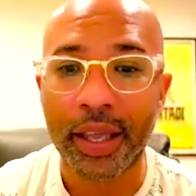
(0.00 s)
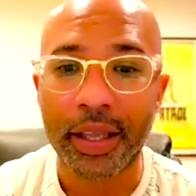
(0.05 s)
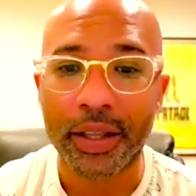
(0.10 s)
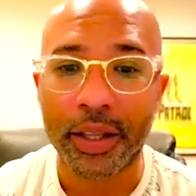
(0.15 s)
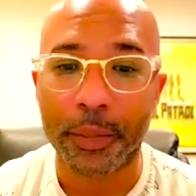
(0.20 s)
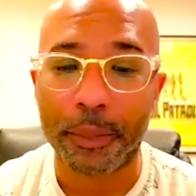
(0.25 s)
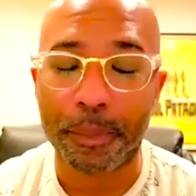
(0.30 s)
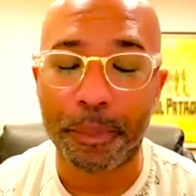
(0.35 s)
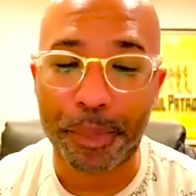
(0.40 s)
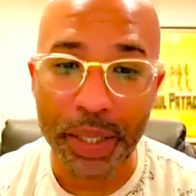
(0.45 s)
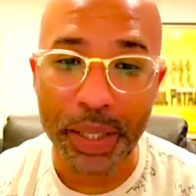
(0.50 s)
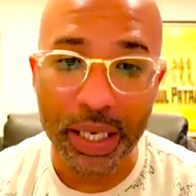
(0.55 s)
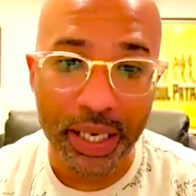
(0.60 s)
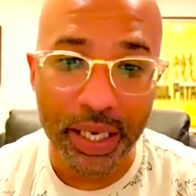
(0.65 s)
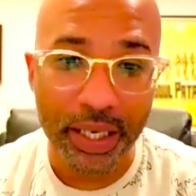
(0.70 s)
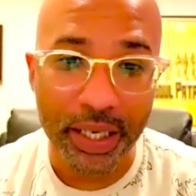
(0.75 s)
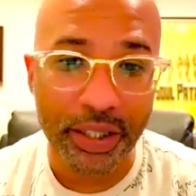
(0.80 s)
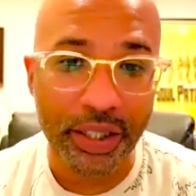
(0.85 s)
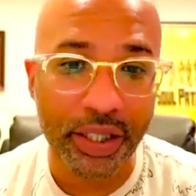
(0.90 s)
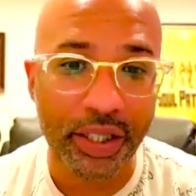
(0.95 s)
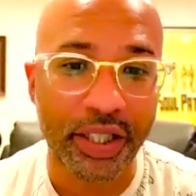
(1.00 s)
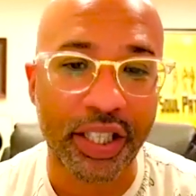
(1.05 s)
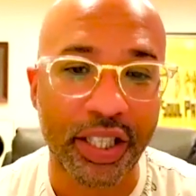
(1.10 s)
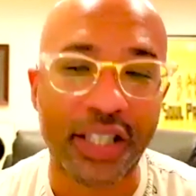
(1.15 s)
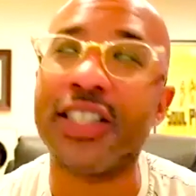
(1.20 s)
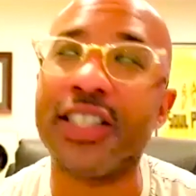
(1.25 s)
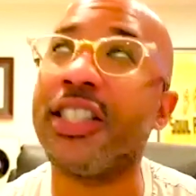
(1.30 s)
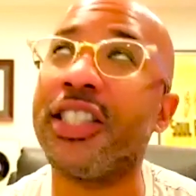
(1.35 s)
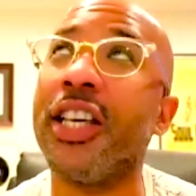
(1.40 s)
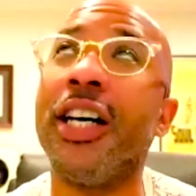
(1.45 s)
the beach, the
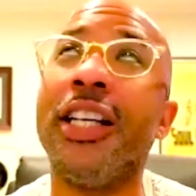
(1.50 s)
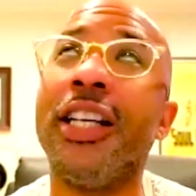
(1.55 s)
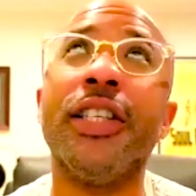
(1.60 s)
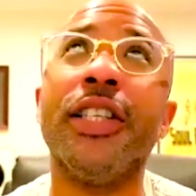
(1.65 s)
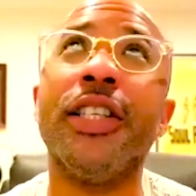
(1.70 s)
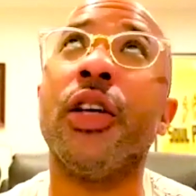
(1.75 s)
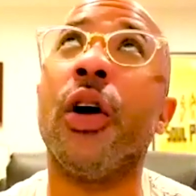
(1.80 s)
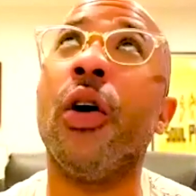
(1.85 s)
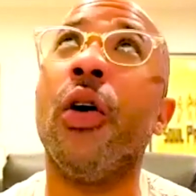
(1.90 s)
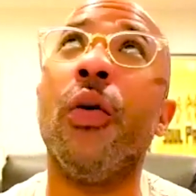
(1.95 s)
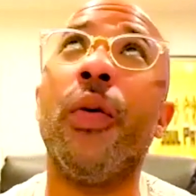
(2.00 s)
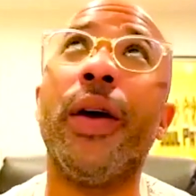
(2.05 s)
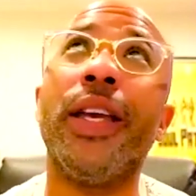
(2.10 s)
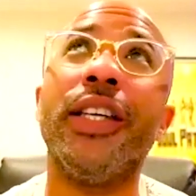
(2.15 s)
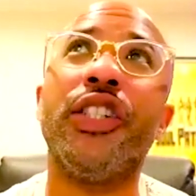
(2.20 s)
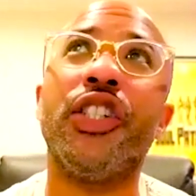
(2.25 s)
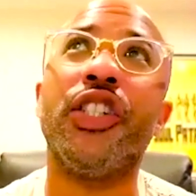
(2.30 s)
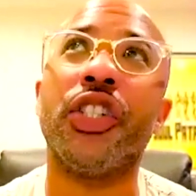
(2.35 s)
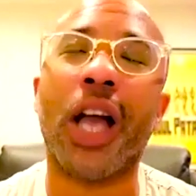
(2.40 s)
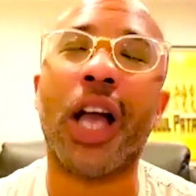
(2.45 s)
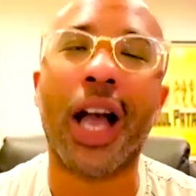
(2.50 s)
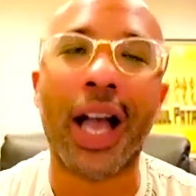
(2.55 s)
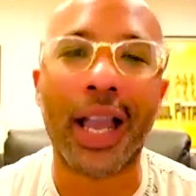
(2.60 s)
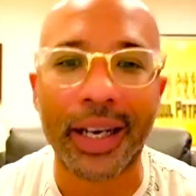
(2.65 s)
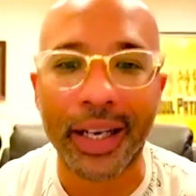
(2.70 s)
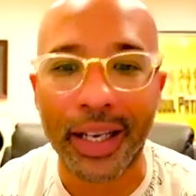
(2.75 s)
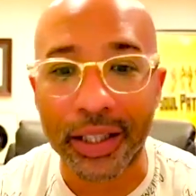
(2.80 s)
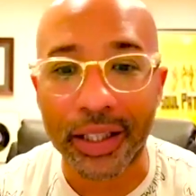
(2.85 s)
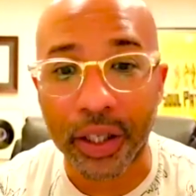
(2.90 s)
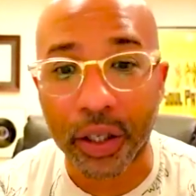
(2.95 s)
sun is always
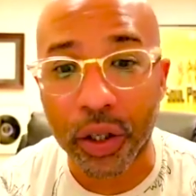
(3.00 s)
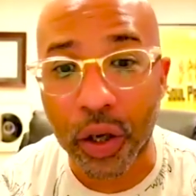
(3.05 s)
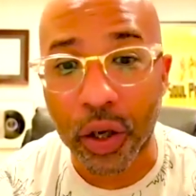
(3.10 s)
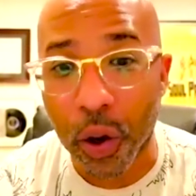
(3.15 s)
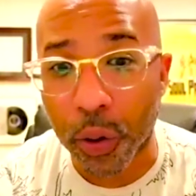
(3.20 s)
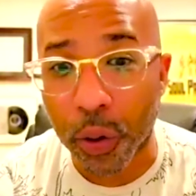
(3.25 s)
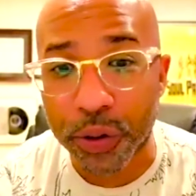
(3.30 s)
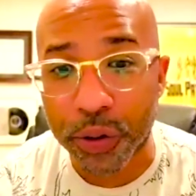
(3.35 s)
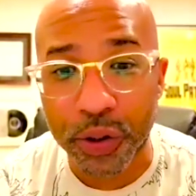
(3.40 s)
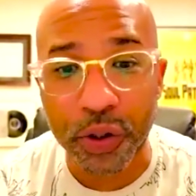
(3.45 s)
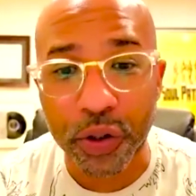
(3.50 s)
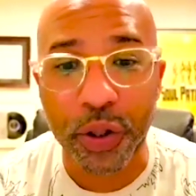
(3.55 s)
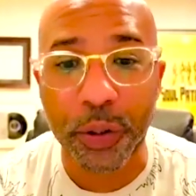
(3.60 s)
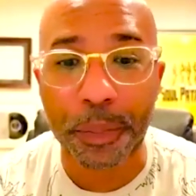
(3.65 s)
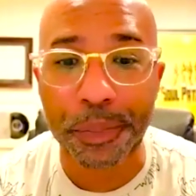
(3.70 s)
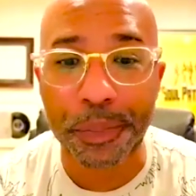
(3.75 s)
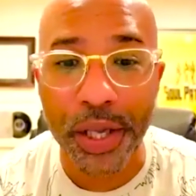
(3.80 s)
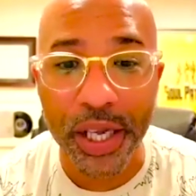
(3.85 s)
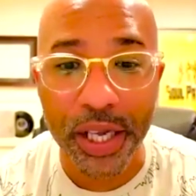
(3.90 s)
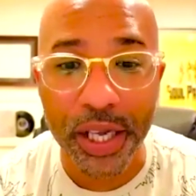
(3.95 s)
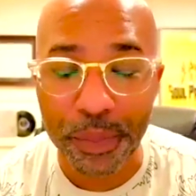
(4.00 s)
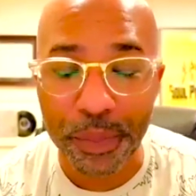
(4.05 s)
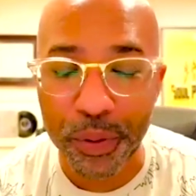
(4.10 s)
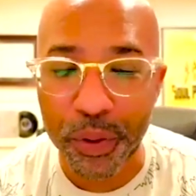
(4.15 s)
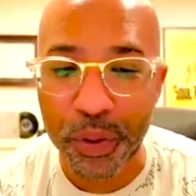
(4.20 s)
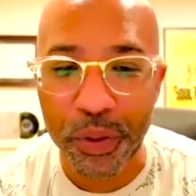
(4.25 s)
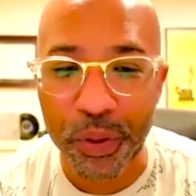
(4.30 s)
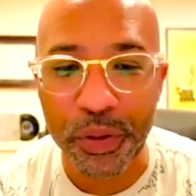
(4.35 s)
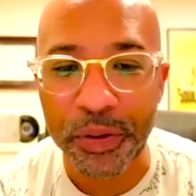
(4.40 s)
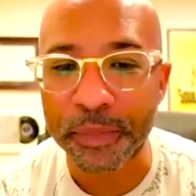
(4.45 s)
shining, the culture, the
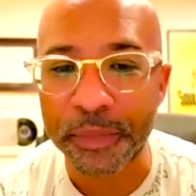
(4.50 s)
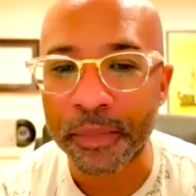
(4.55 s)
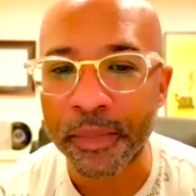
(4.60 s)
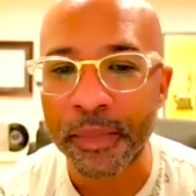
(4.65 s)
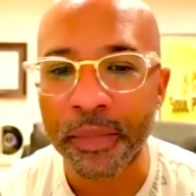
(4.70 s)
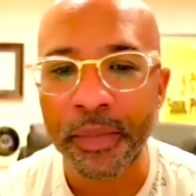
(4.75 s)
people.